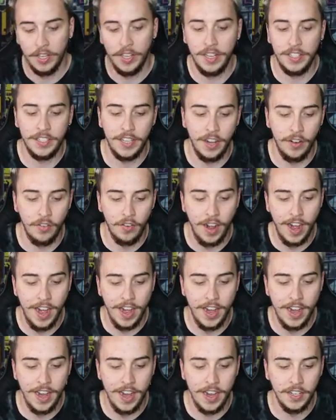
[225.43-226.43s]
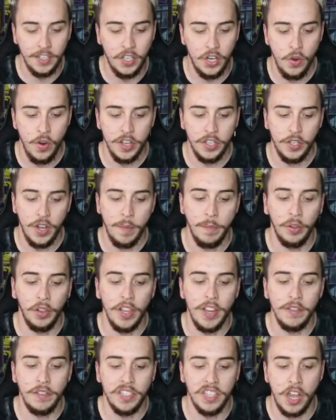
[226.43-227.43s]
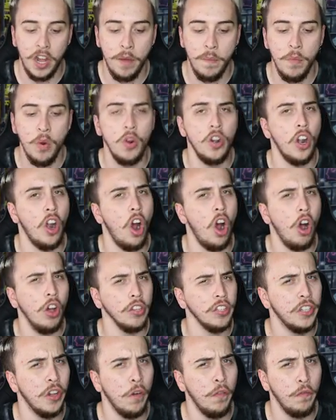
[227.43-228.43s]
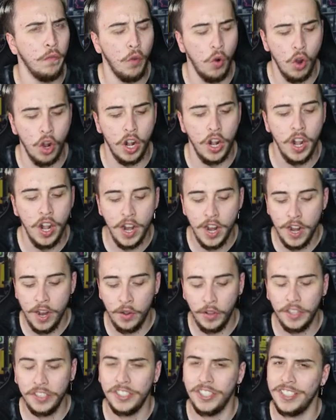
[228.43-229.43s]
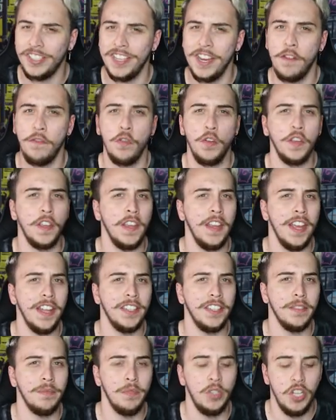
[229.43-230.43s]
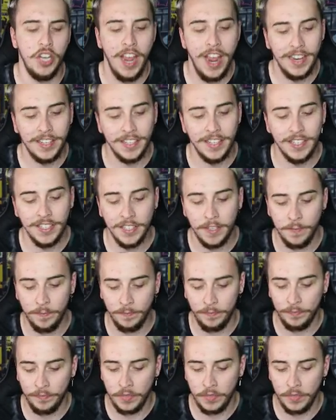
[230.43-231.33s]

Let's get right into it. So I believe Sun and Moon are also four. Let's just see if we can get some GXs.